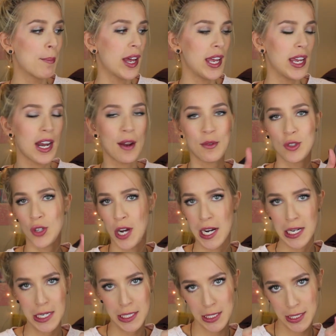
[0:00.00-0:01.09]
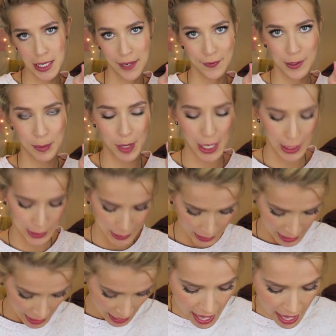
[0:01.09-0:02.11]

but I was trying to save space.